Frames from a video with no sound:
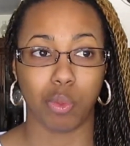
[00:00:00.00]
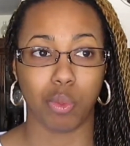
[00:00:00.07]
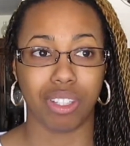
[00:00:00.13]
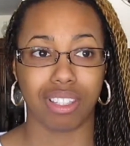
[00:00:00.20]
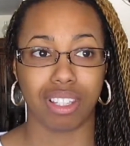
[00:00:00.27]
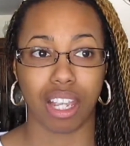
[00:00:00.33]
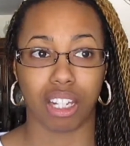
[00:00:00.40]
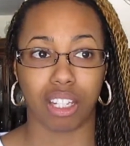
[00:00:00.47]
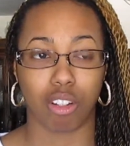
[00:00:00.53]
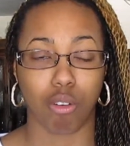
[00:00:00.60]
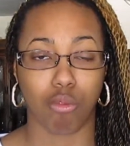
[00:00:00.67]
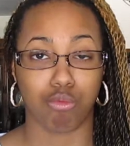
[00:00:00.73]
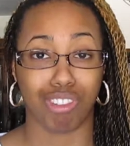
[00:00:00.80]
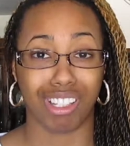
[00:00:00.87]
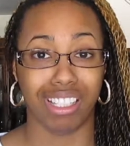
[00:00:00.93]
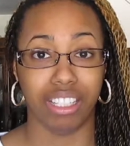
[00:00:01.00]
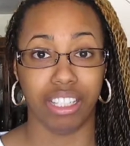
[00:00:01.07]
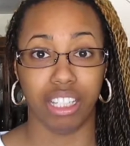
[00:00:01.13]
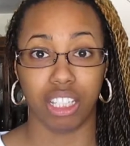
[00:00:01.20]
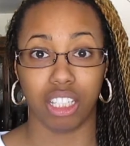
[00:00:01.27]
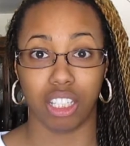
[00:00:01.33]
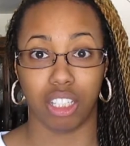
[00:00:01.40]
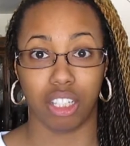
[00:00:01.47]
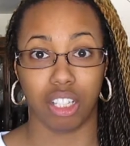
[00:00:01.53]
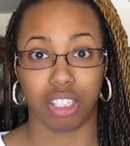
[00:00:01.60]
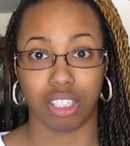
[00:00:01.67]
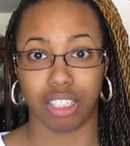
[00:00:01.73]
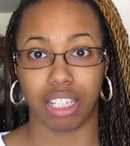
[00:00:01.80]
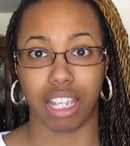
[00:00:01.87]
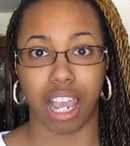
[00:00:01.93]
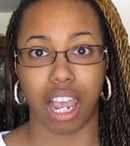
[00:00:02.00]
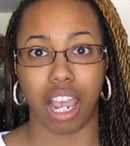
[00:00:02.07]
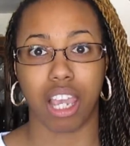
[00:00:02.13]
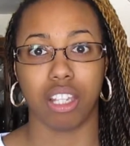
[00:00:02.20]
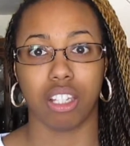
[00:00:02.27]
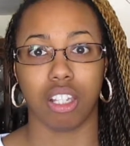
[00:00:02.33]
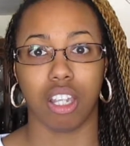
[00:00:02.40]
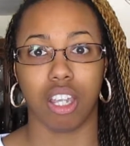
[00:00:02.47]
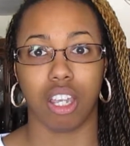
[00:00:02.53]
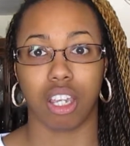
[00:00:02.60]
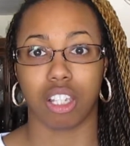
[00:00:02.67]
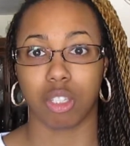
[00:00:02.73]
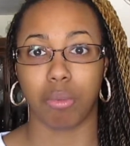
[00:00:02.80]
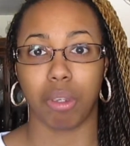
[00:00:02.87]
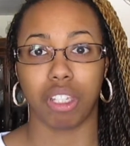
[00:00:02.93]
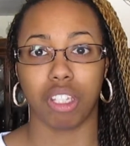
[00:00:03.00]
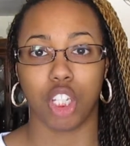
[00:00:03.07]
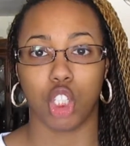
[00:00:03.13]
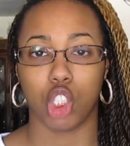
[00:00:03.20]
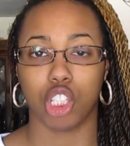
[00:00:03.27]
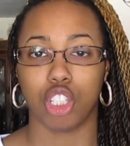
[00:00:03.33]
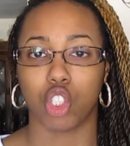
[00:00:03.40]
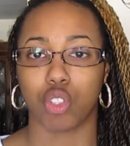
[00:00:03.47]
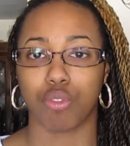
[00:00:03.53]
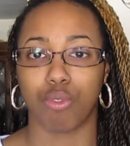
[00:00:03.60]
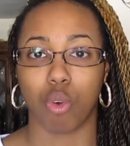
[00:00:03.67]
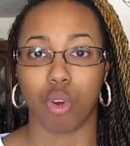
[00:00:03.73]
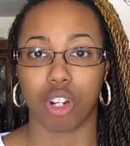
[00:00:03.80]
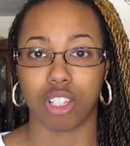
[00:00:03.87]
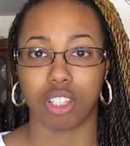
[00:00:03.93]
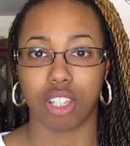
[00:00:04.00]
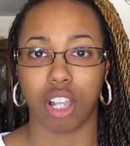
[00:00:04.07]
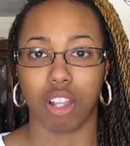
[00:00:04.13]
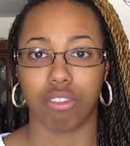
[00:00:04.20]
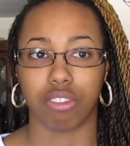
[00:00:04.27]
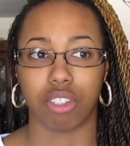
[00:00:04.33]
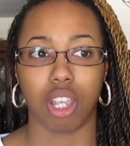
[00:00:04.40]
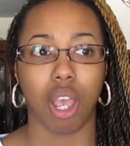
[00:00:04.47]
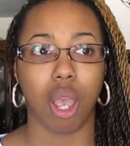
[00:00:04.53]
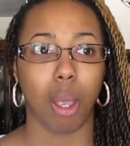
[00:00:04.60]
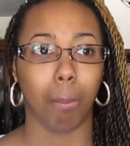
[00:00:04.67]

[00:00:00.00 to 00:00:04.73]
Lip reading: we set ridiculously high expectations for ourselves